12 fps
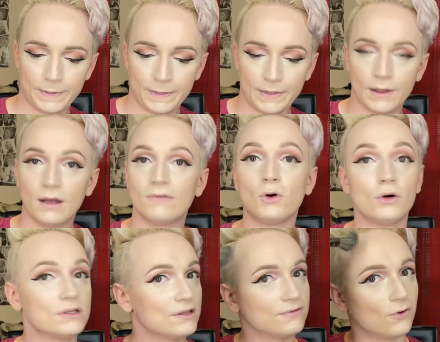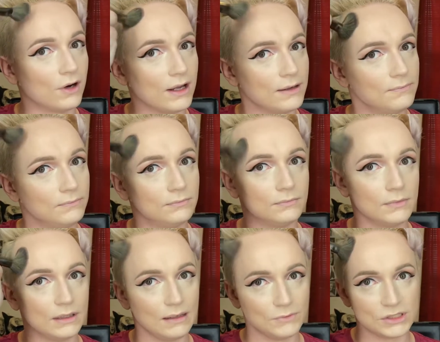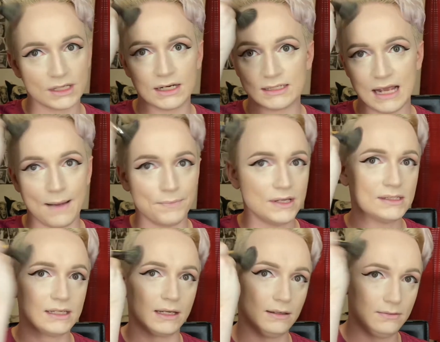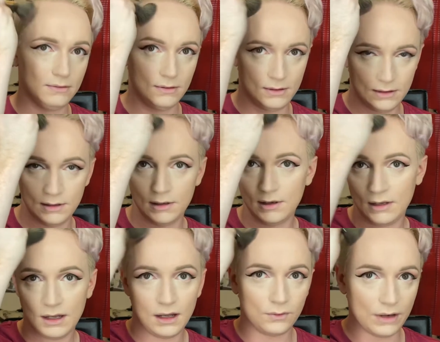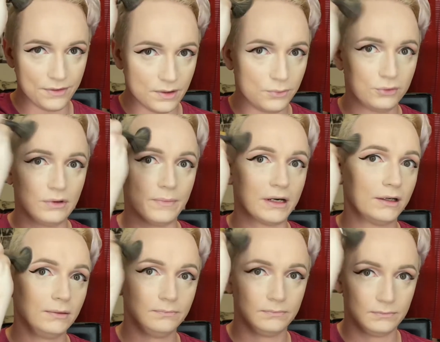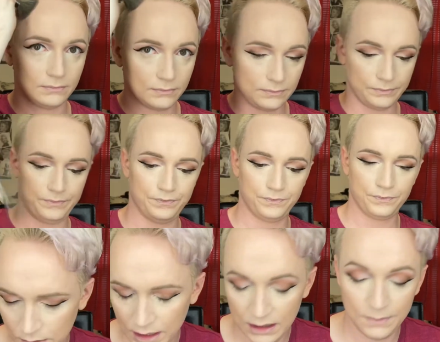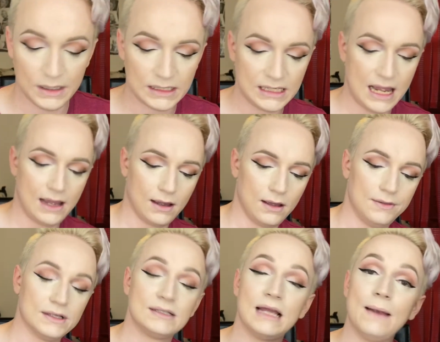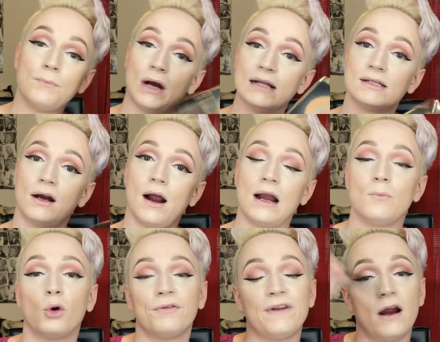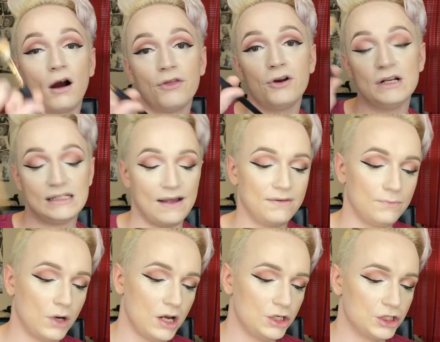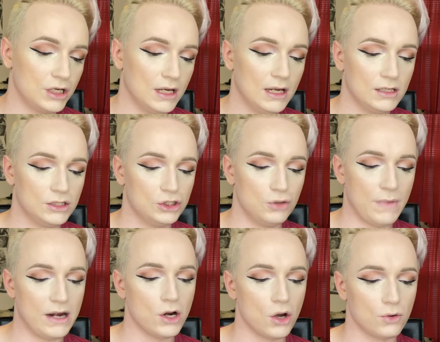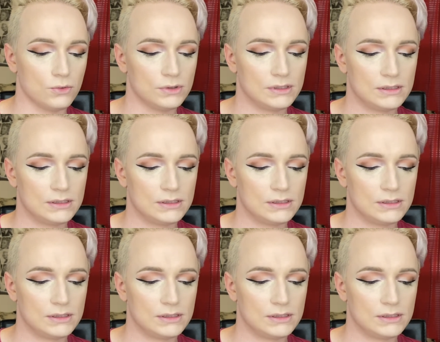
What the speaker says: And of course the forehead. And I'm just going to tap this in around the perimeter. I'm going to take the same bronzer on a Morphe R37 brush to do my nose.